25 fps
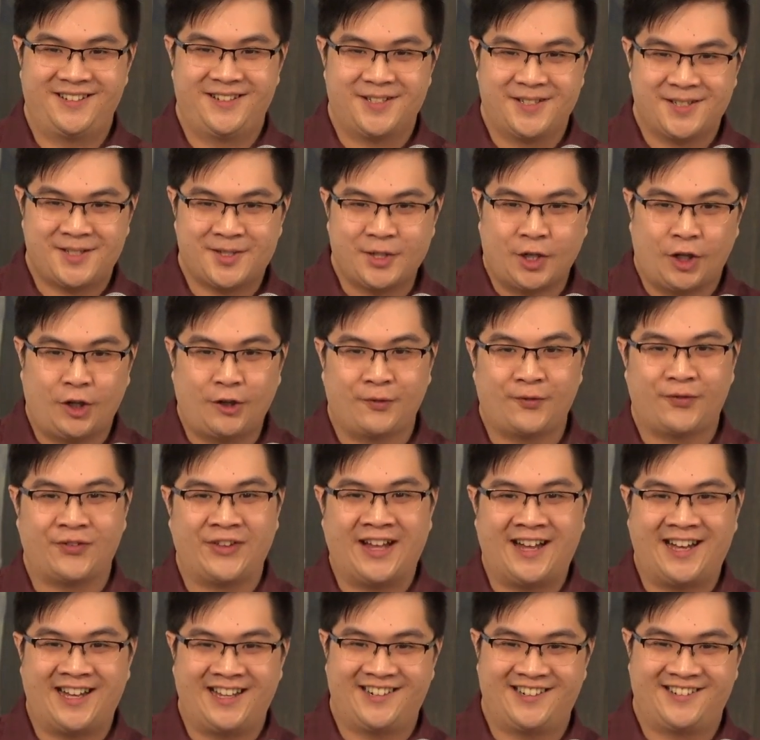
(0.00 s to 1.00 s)
Solve
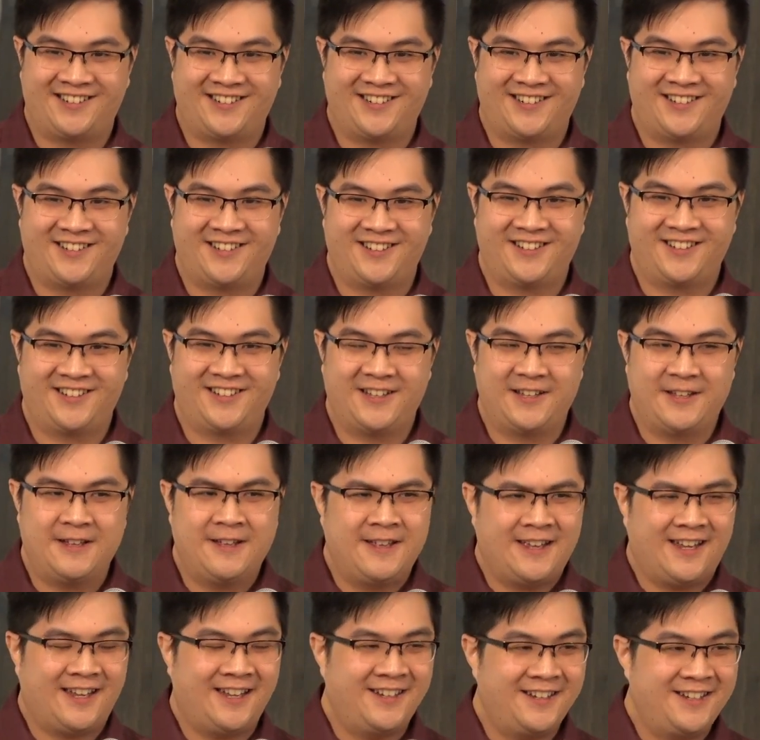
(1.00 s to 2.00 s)
that.
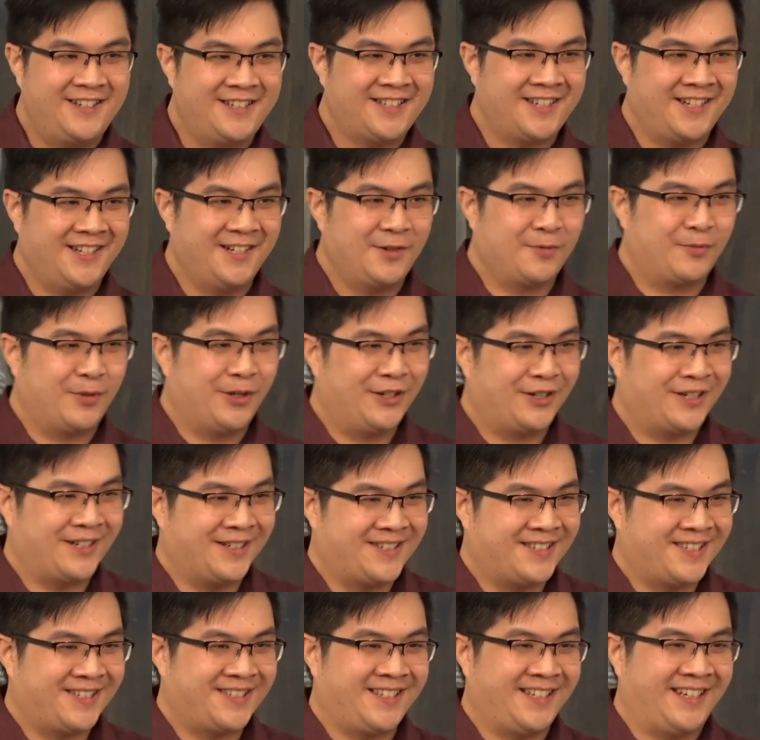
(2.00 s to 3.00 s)
And it's kind of weird,
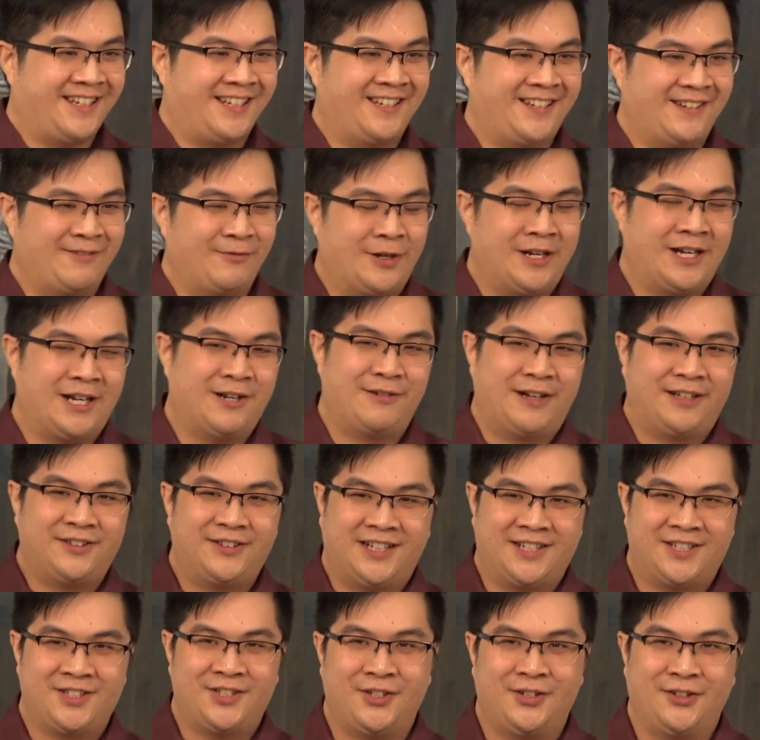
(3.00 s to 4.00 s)
because it's like, when I read
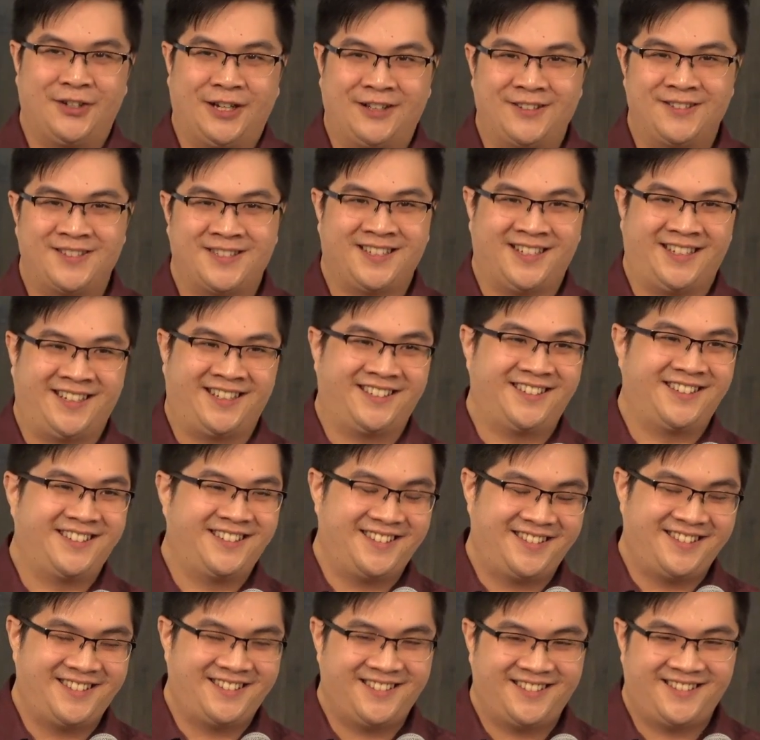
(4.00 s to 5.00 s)
that too, I was like,
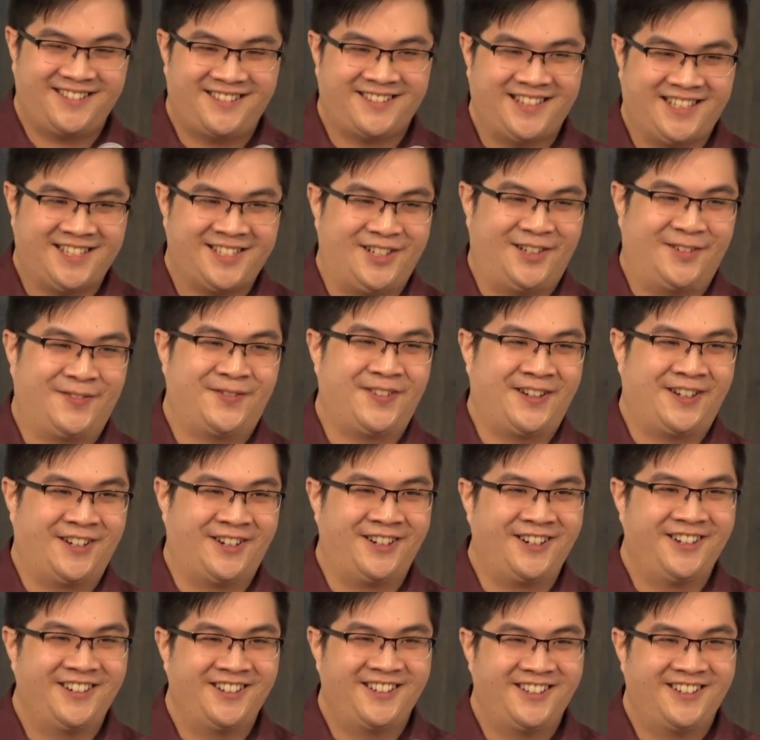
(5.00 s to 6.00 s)
that's not
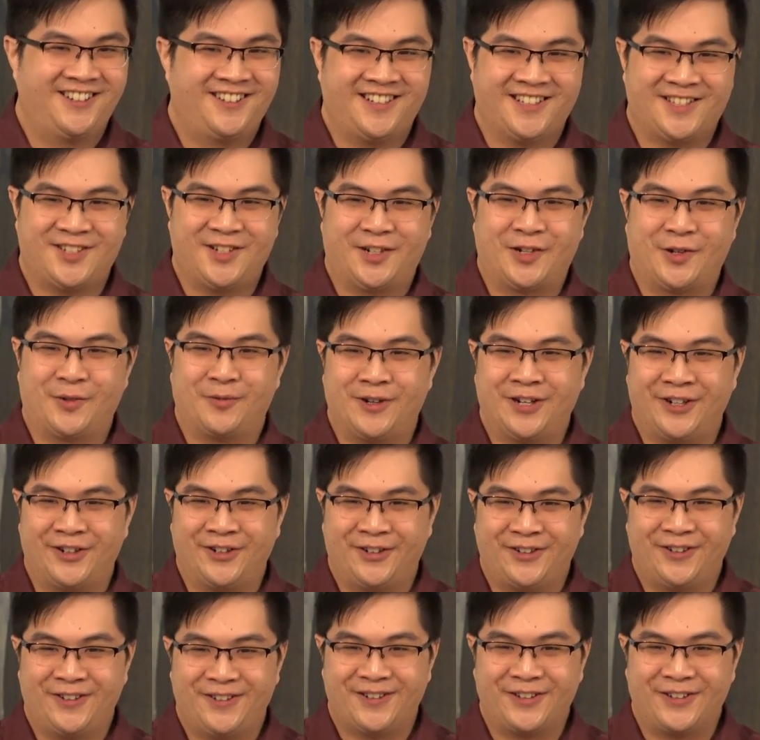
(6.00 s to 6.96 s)
fair, that's not a riddle.